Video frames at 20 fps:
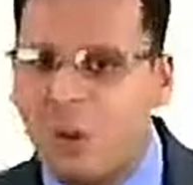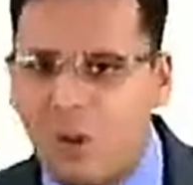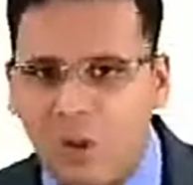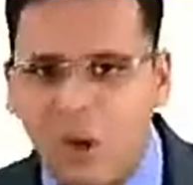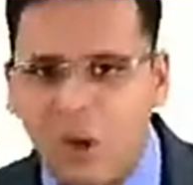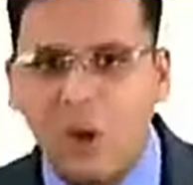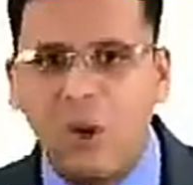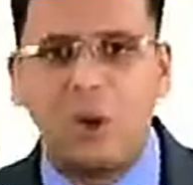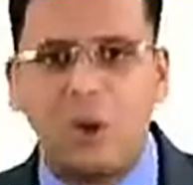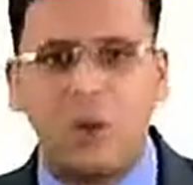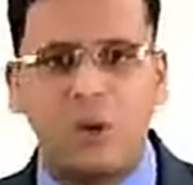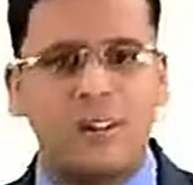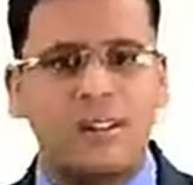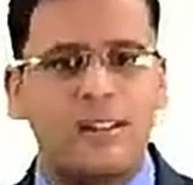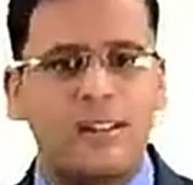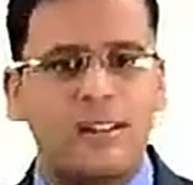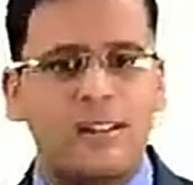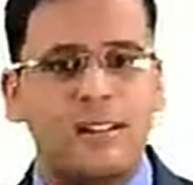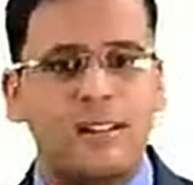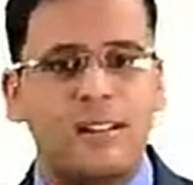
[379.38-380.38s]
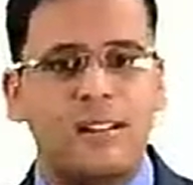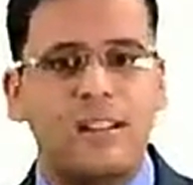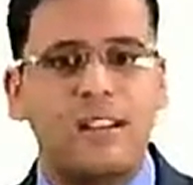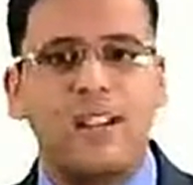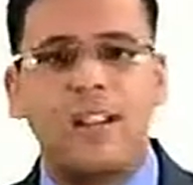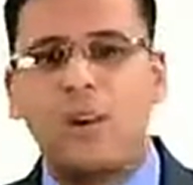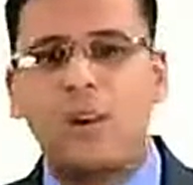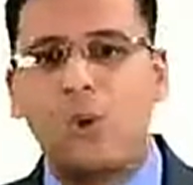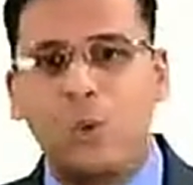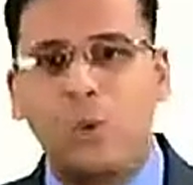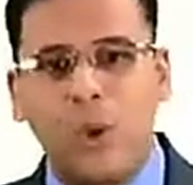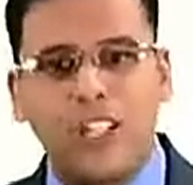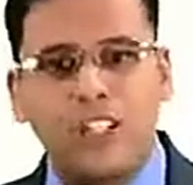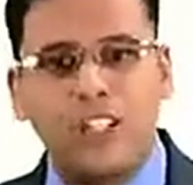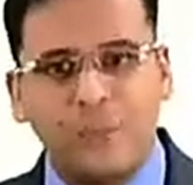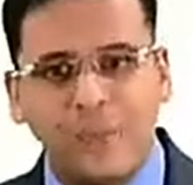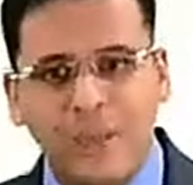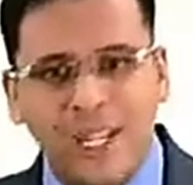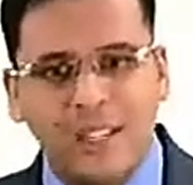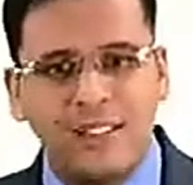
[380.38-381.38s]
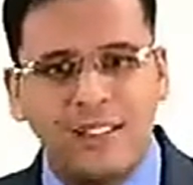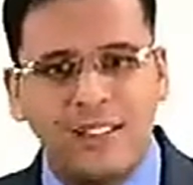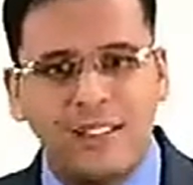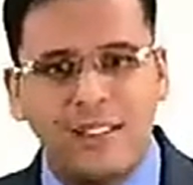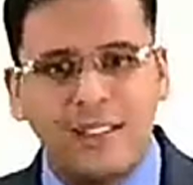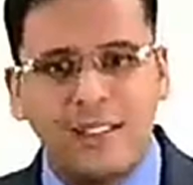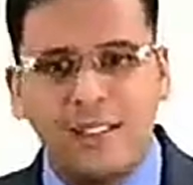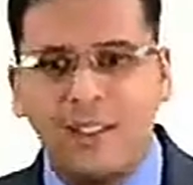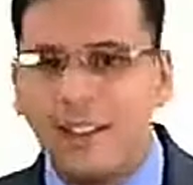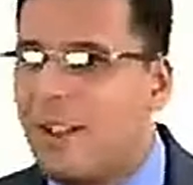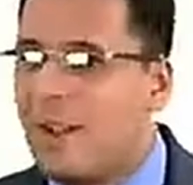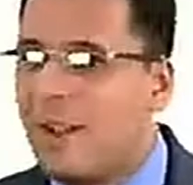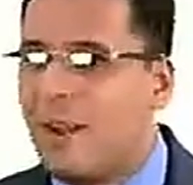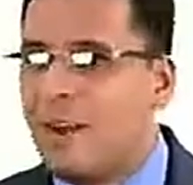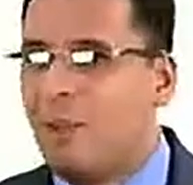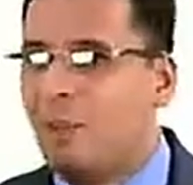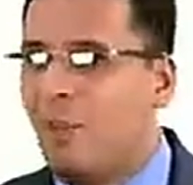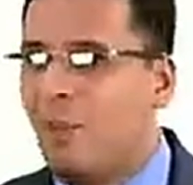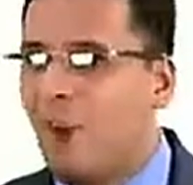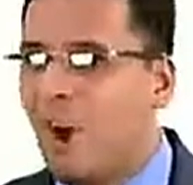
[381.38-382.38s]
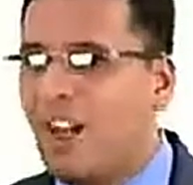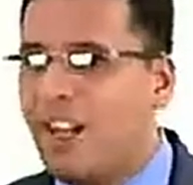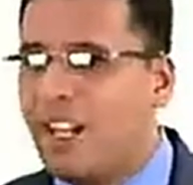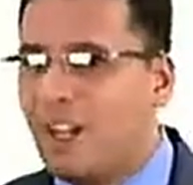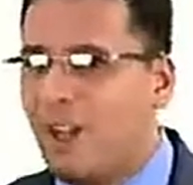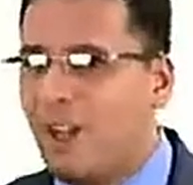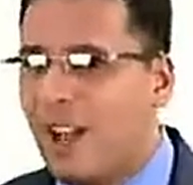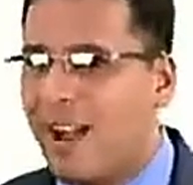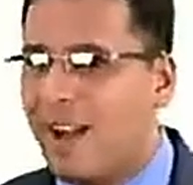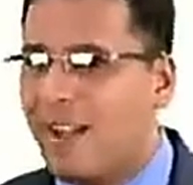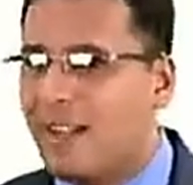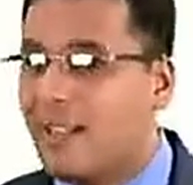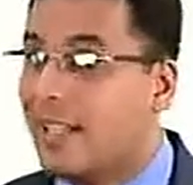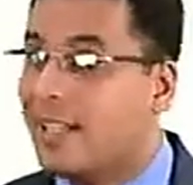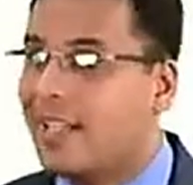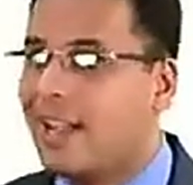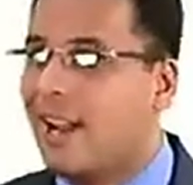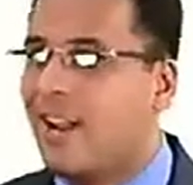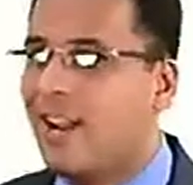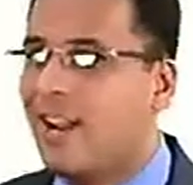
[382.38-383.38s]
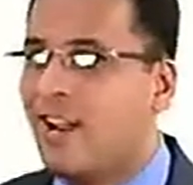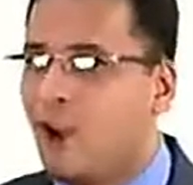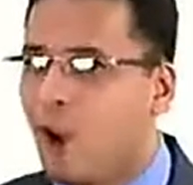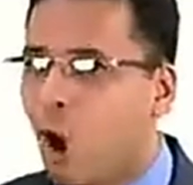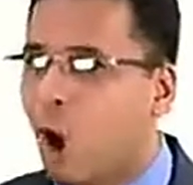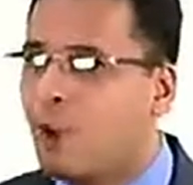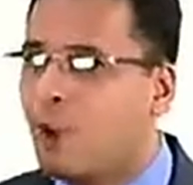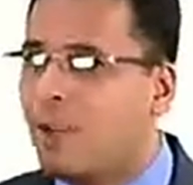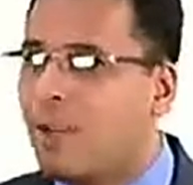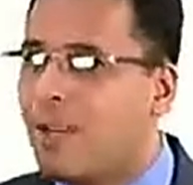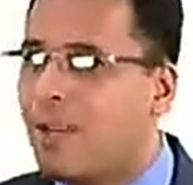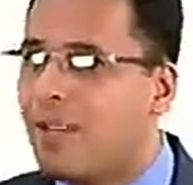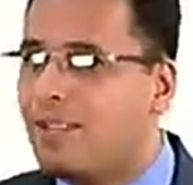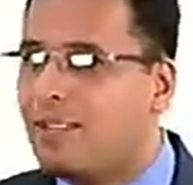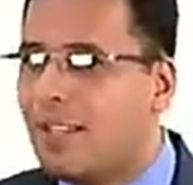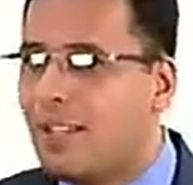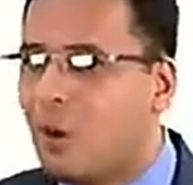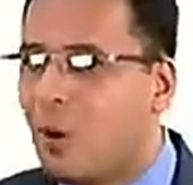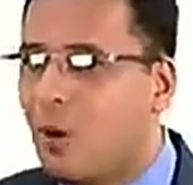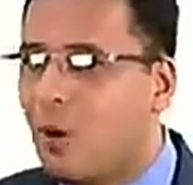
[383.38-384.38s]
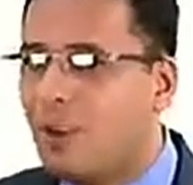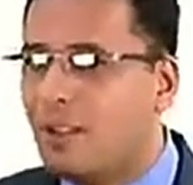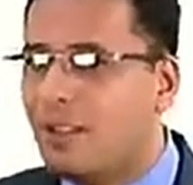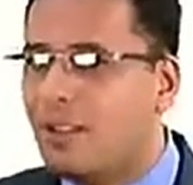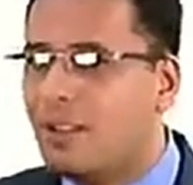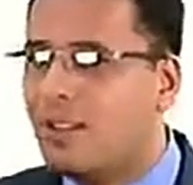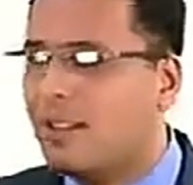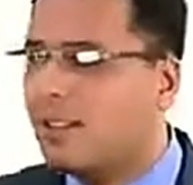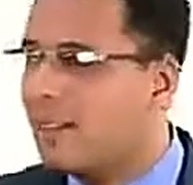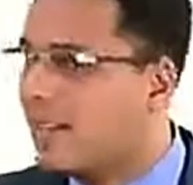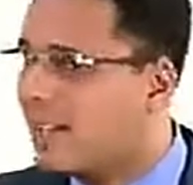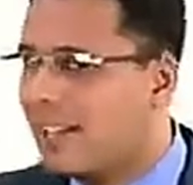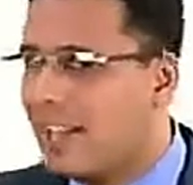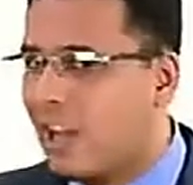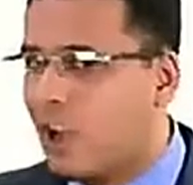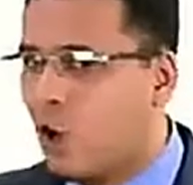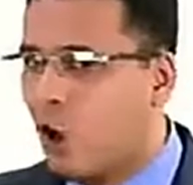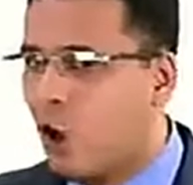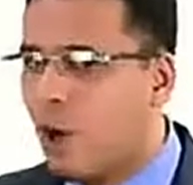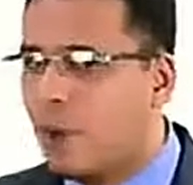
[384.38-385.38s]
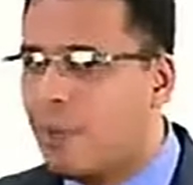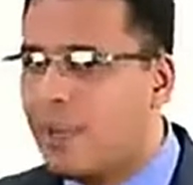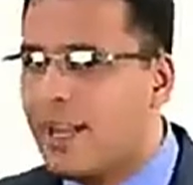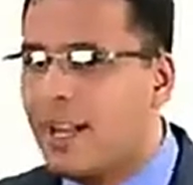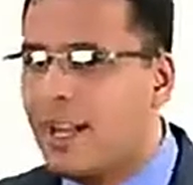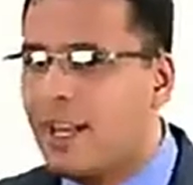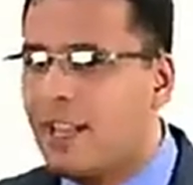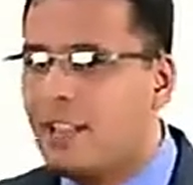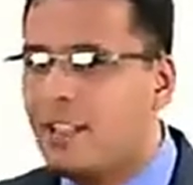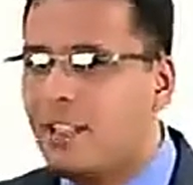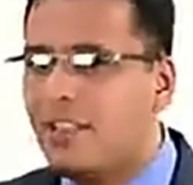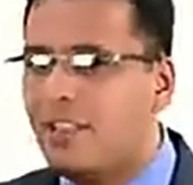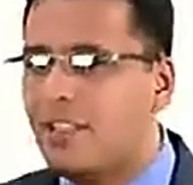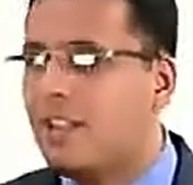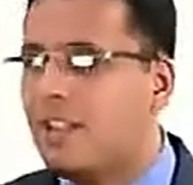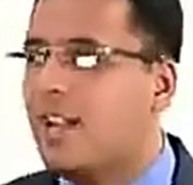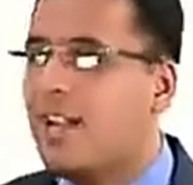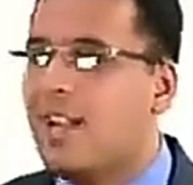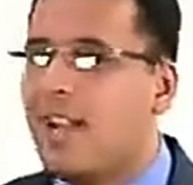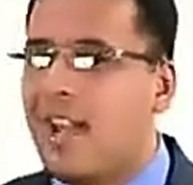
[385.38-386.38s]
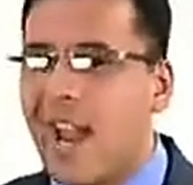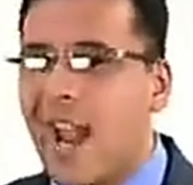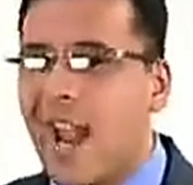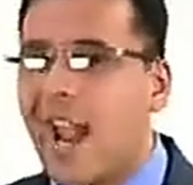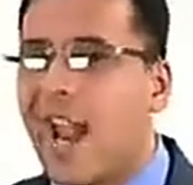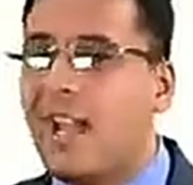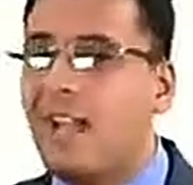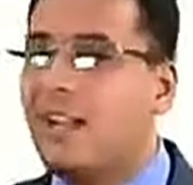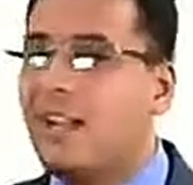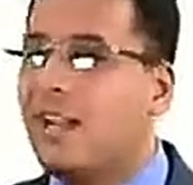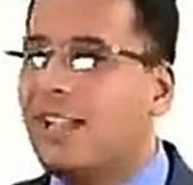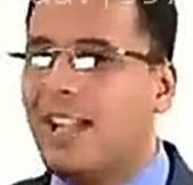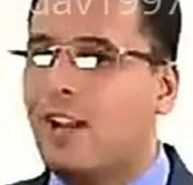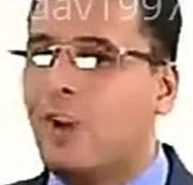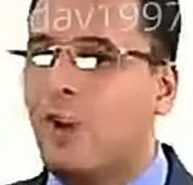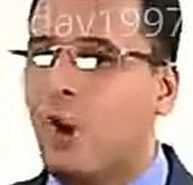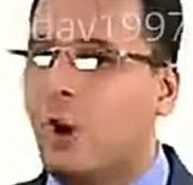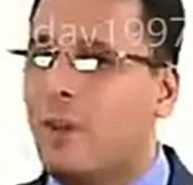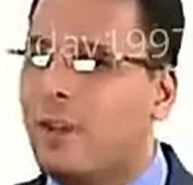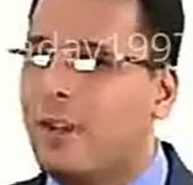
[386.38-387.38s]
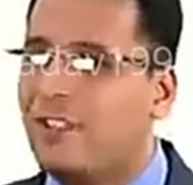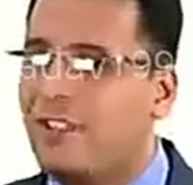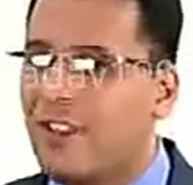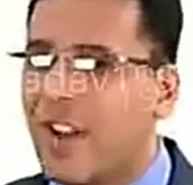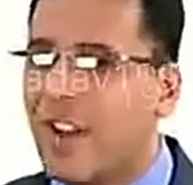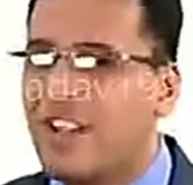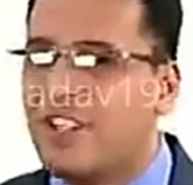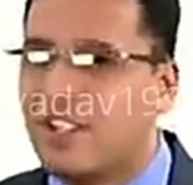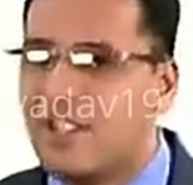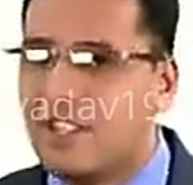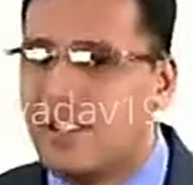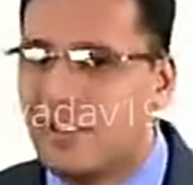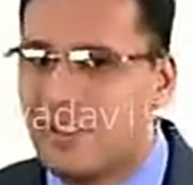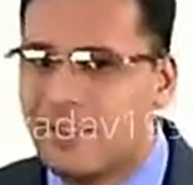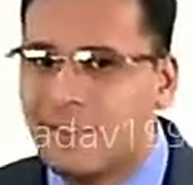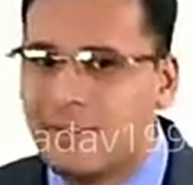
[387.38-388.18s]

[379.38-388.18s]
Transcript: No. Which means molecularity cannot be 0, it cannot be negative, and it cannot be fractional.